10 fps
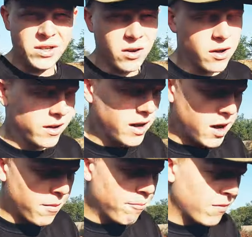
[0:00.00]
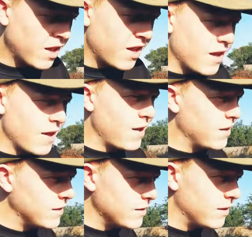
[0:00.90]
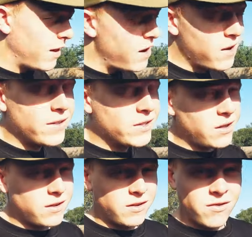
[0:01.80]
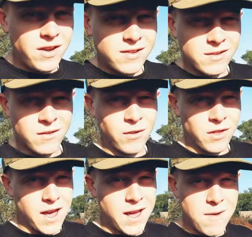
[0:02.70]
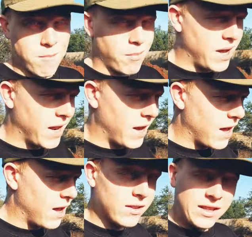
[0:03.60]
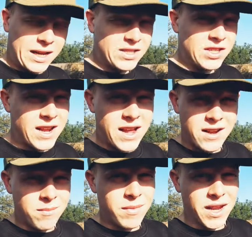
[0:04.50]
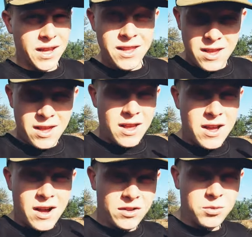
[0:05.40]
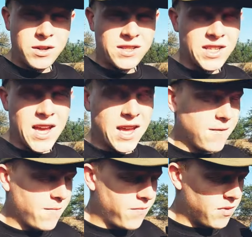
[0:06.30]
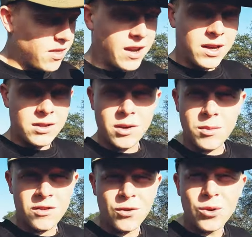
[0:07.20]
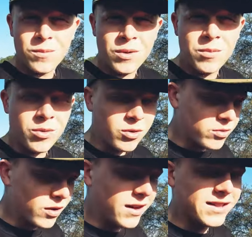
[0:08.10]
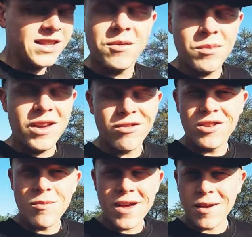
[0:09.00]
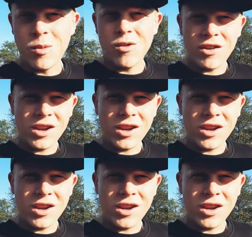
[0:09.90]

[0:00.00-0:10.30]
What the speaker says: too long. There are certain reasons for that, but I'll touch on that in a minute. I just want to say thank you so much for all the people asking me to make more